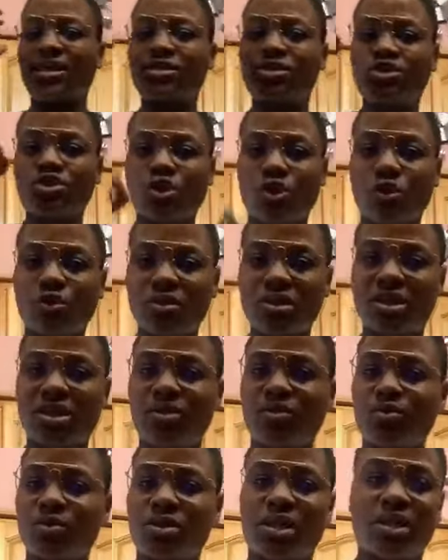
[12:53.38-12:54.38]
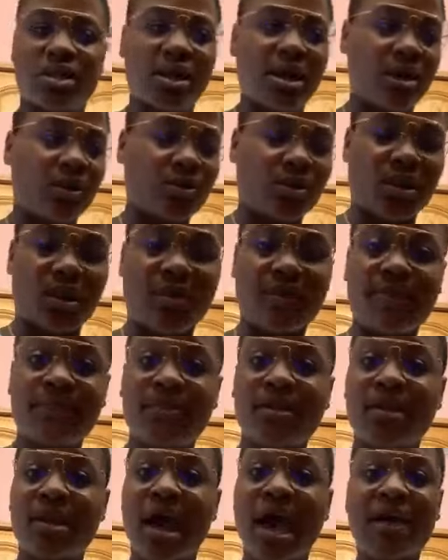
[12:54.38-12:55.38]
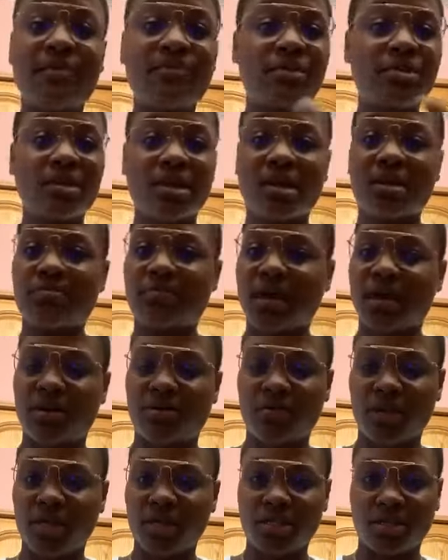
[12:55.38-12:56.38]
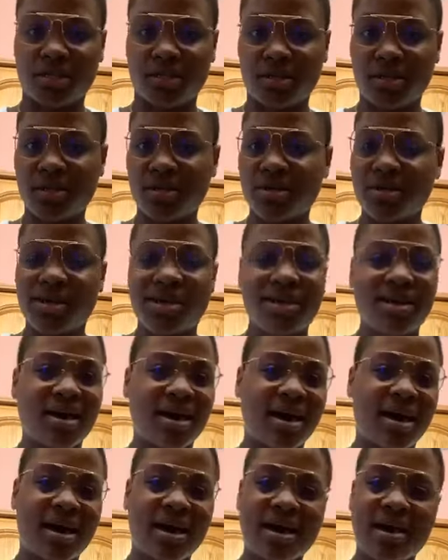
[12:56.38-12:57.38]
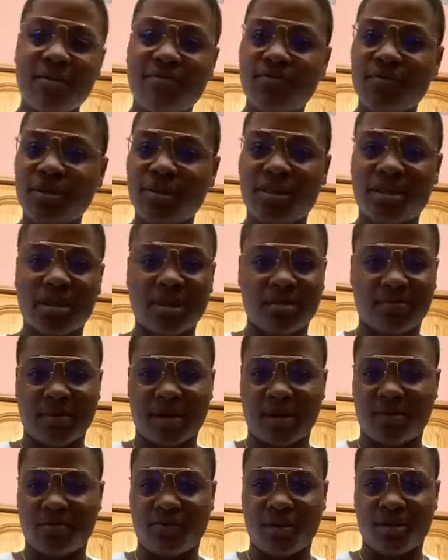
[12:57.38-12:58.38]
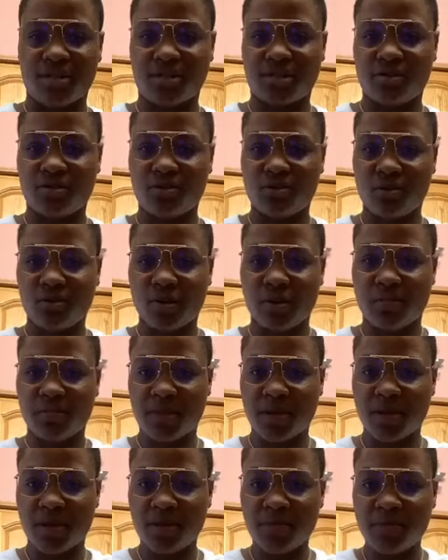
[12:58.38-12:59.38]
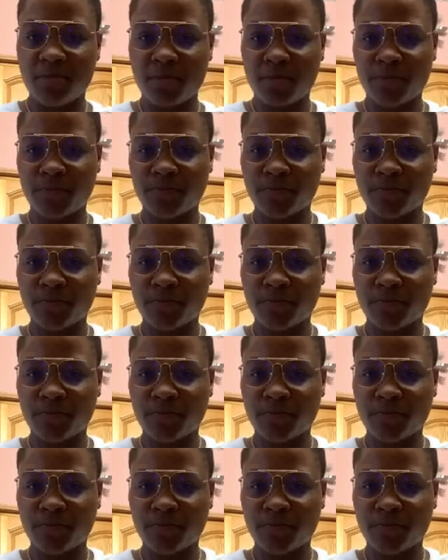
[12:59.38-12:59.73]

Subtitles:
that salt equals unhealthy. Everything in moderation. Everything in moderation. You know what I mean?